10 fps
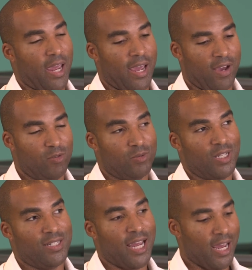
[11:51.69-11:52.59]
And
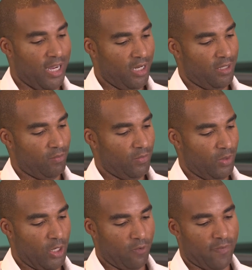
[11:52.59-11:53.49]
today, you
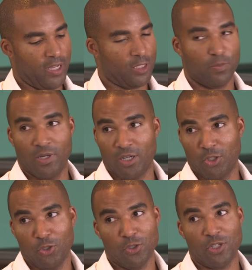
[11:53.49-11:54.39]
know, Facebook,
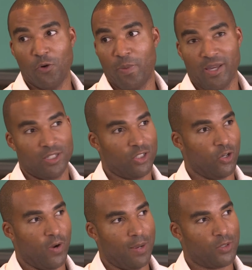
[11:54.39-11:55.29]
YouTube,
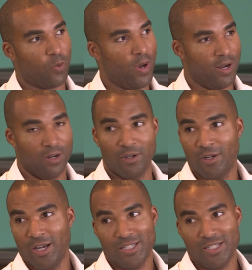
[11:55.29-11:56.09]
Instagram, Twitter,